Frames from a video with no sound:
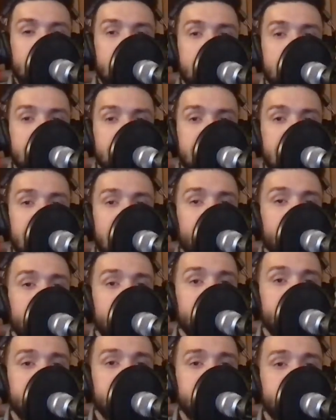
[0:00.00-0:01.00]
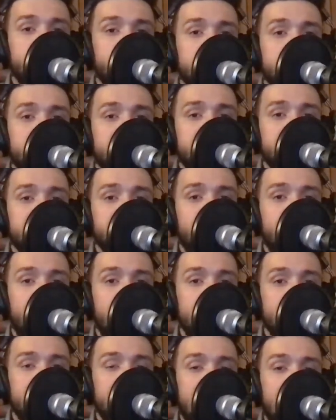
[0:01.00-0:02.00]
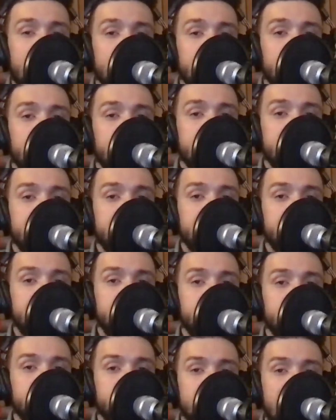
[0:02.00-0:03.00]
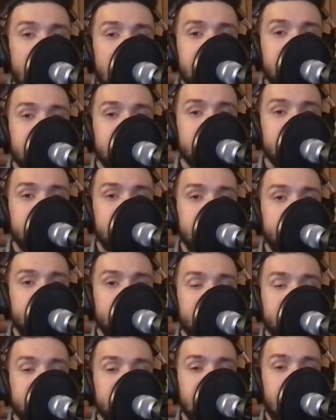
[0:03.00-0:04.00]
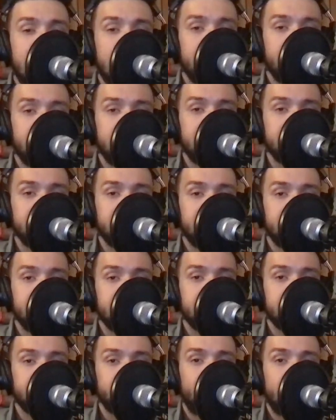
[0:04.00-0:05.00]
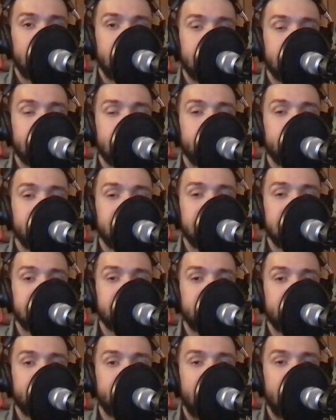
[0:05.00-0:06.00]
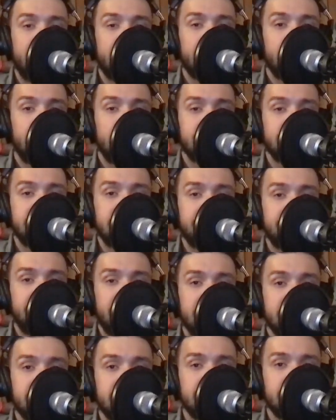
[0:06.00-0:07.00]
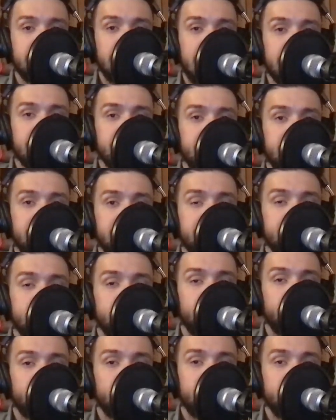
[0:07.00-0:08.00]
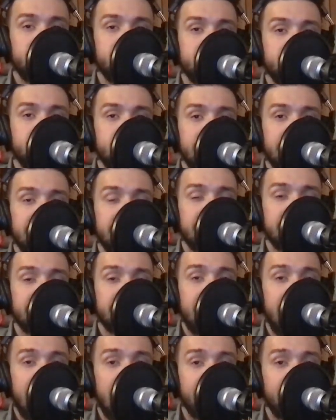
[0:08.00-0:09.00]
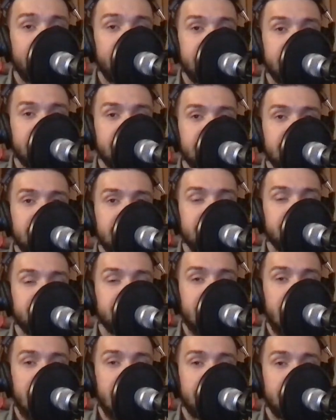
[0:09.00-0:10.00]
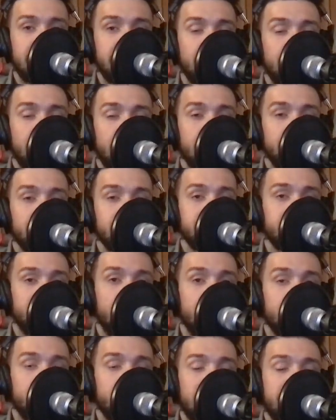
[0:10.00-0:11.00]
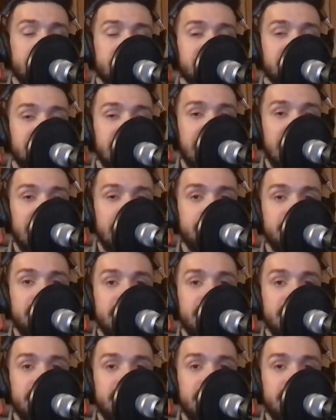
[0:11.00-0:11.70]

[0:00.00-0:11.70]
Zion Williamson is going to be a star, but how long can you last in the league with his health concerns? Brandon Ingram needs to be better on defense. Lonzo needs to improve his shooting and confidence in his shot and just all around his game.